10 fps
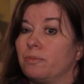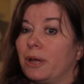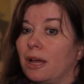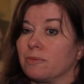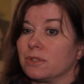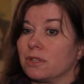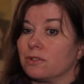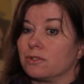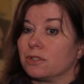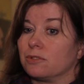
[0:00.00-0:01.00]
perhaps
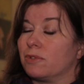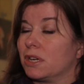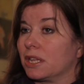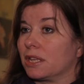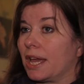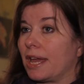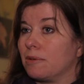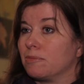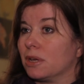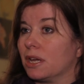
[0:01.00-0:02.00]
those that are running the
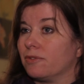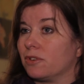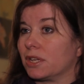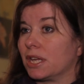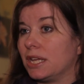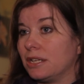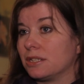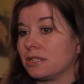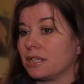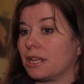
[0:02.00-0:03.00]
game and very keen
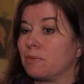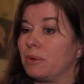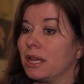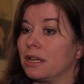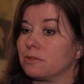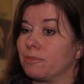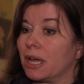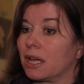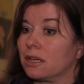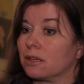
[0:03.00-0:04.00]
to see their players
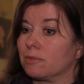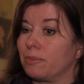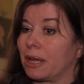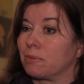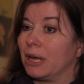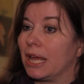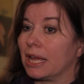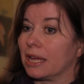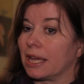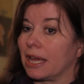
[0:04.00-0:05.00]
back
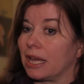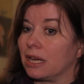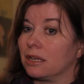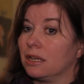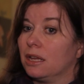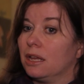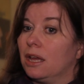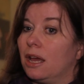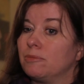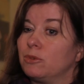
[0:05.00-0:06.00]
playing again.
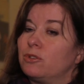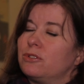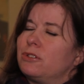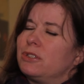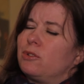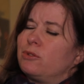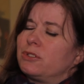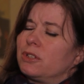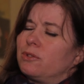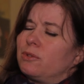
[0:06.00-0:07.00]
Or
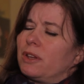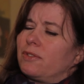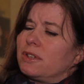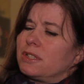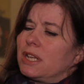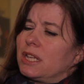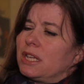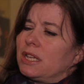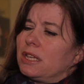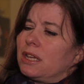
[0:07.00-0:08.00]
also if there's
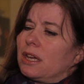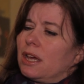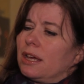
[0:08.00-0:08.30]
any